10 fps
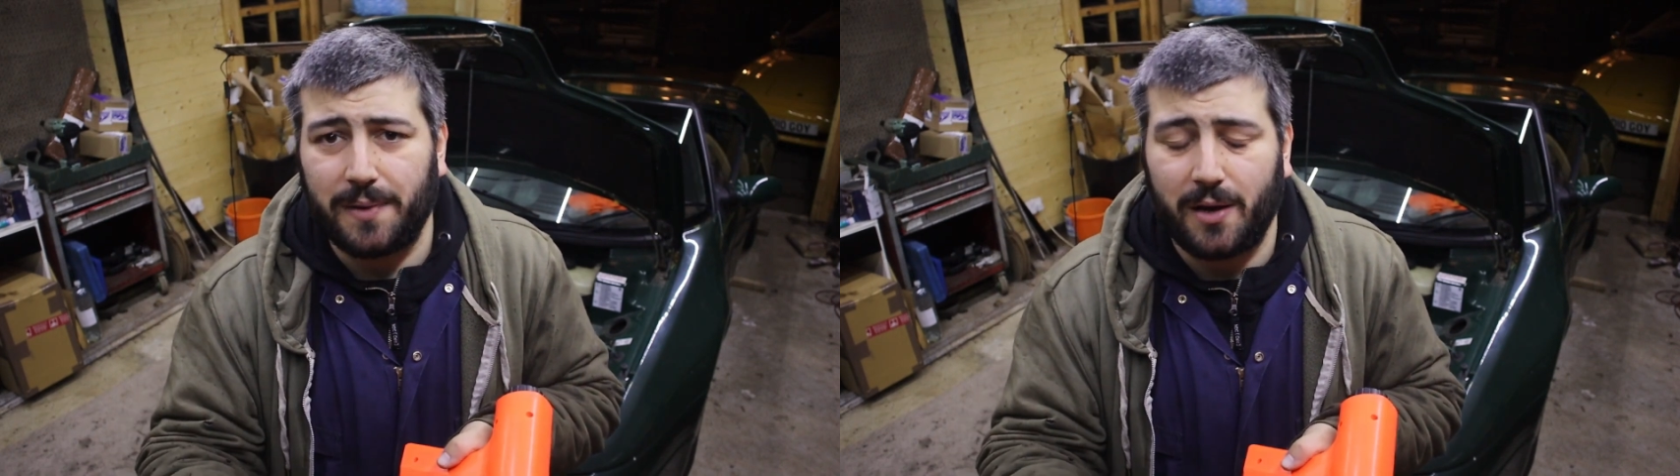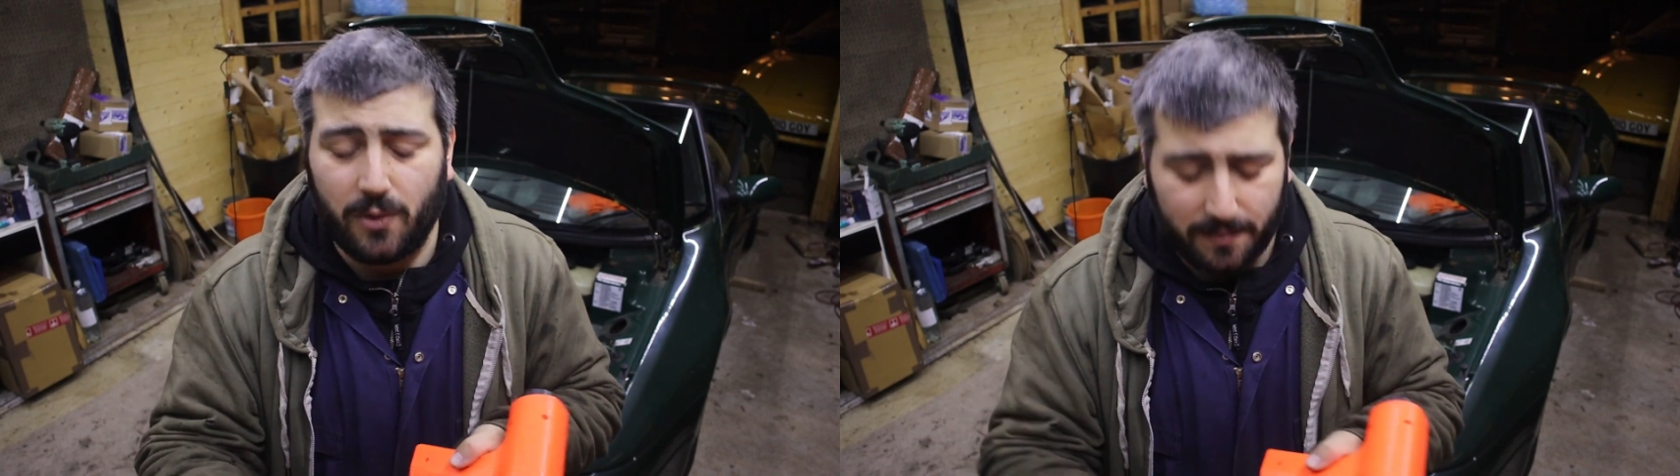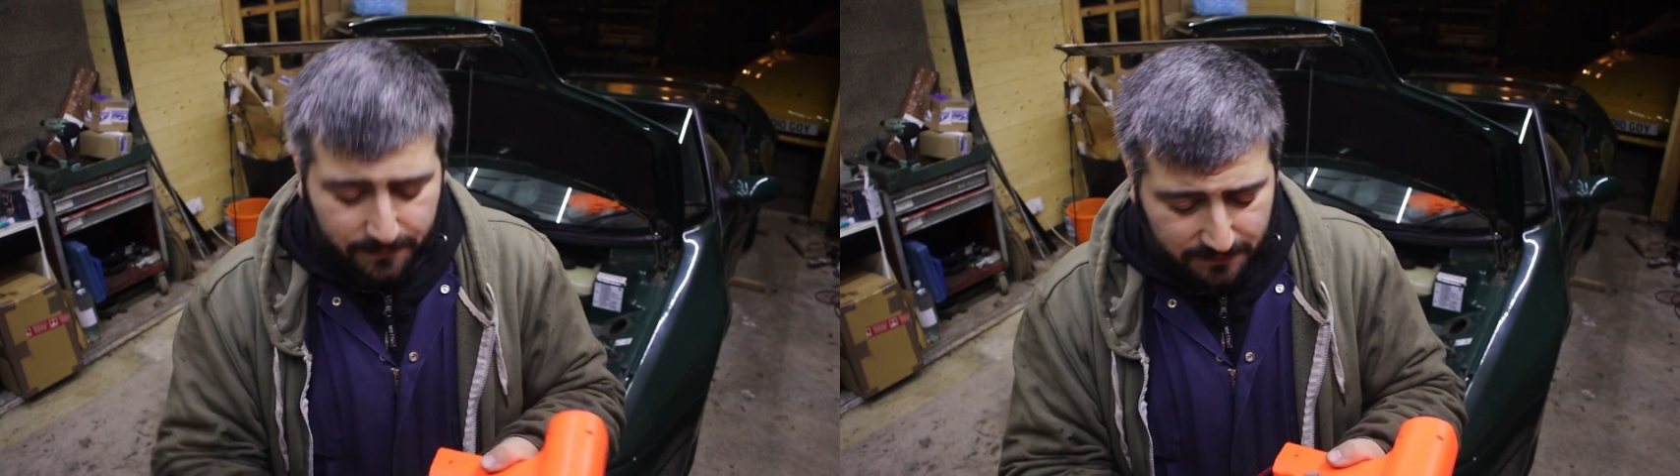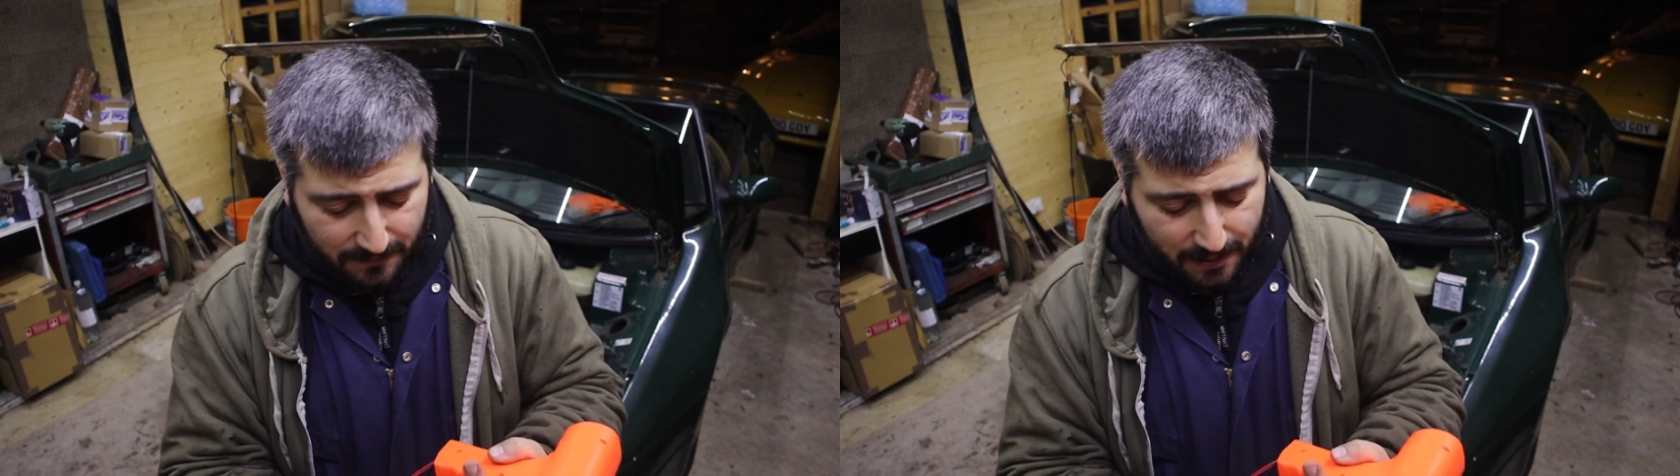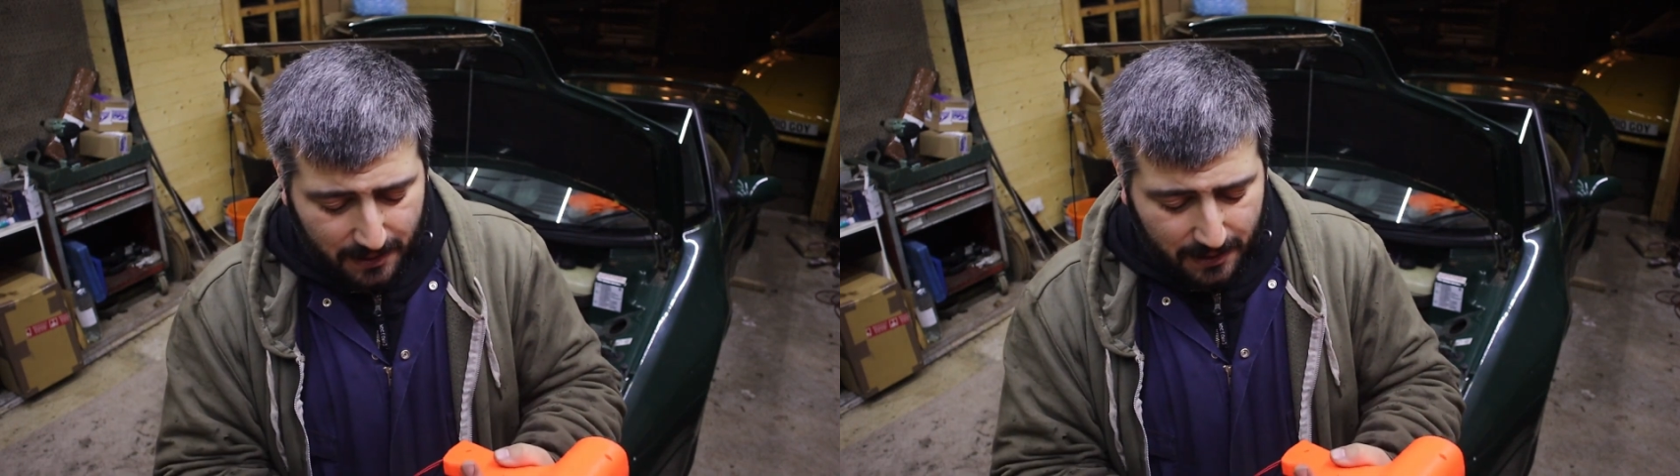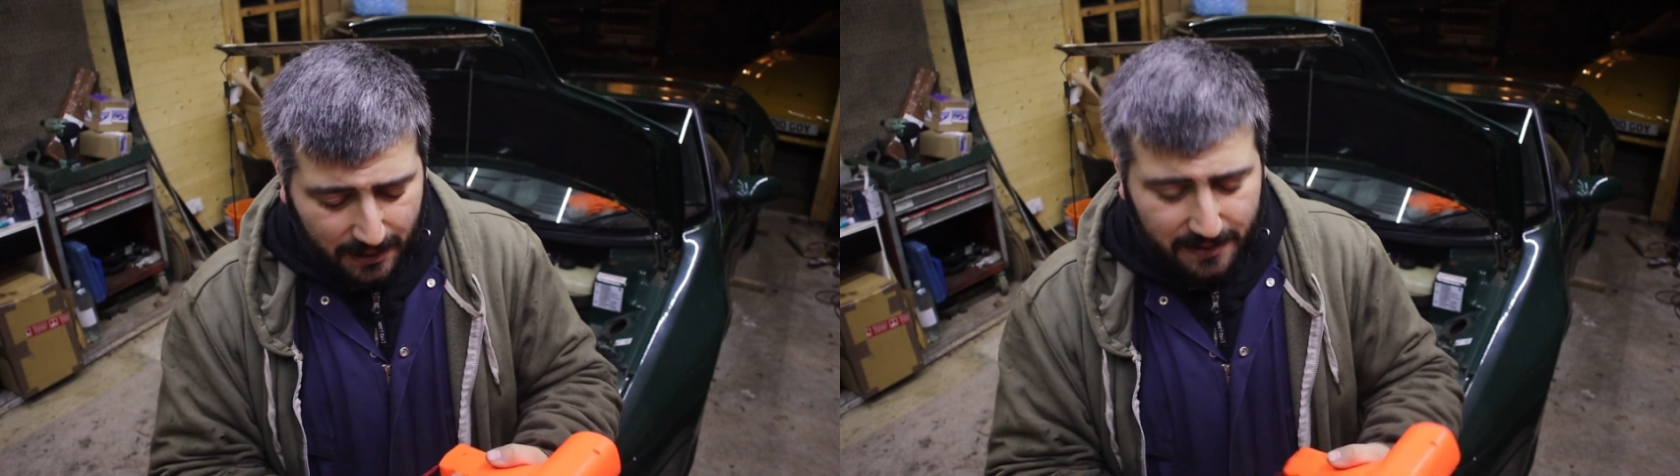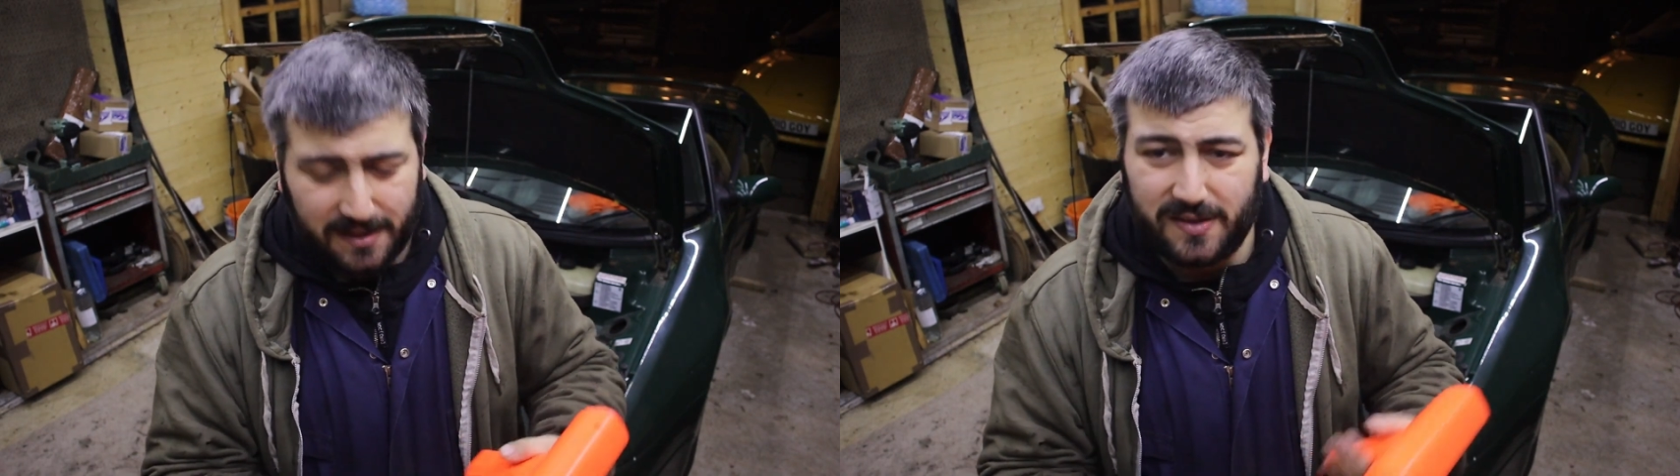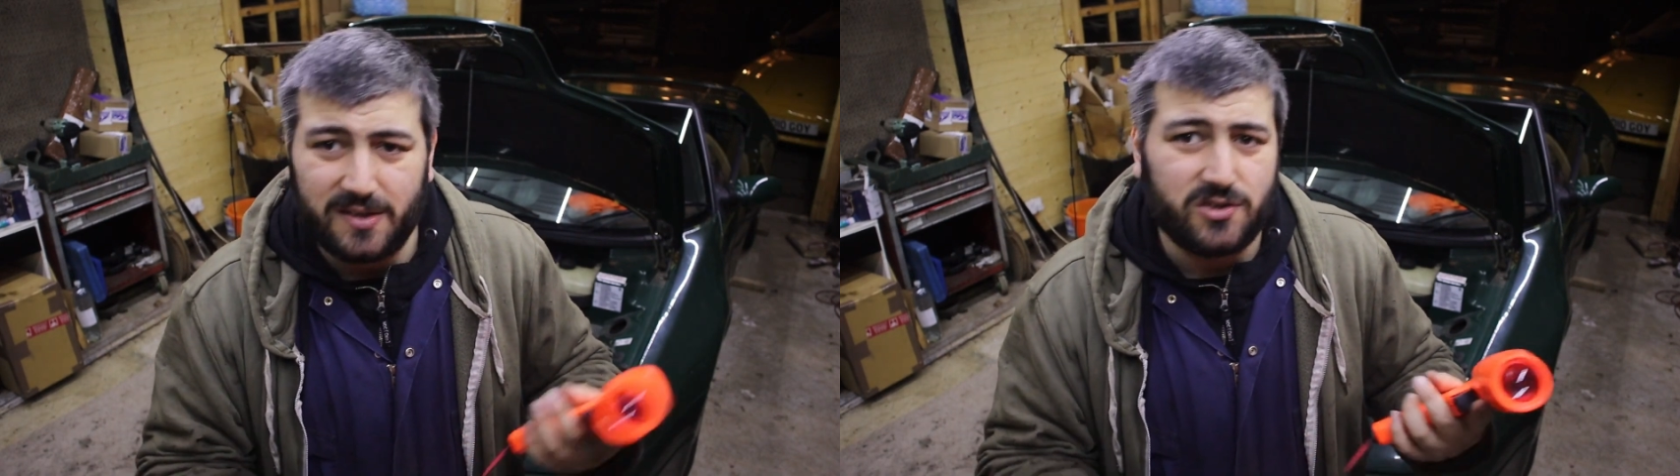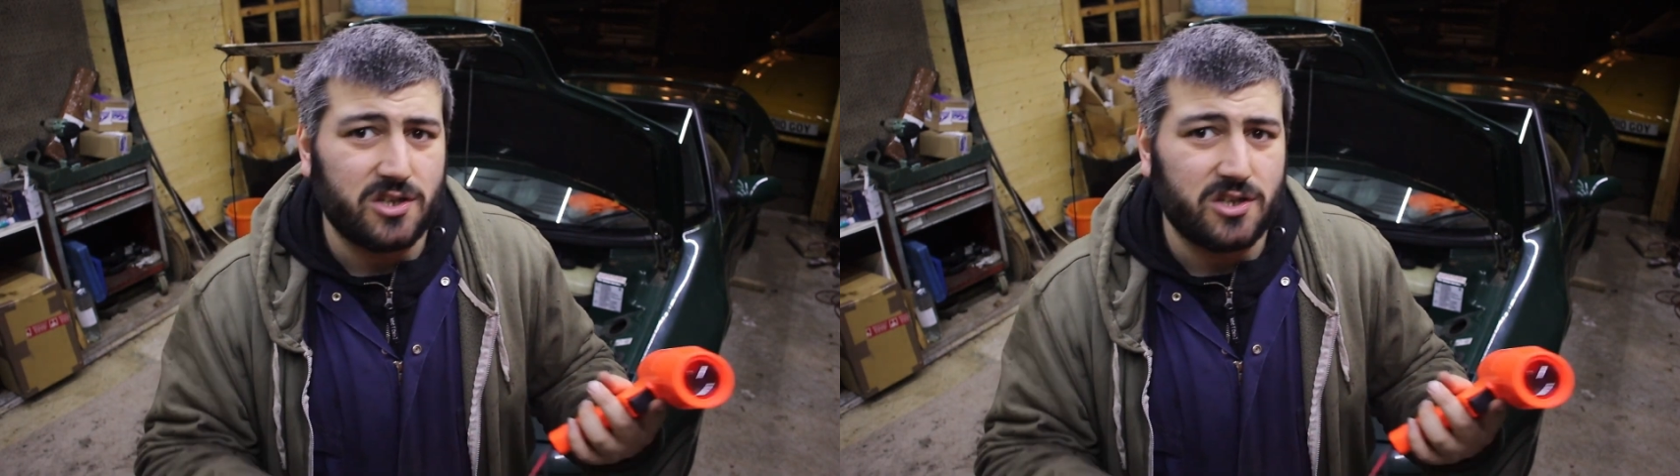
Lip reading: power. And this is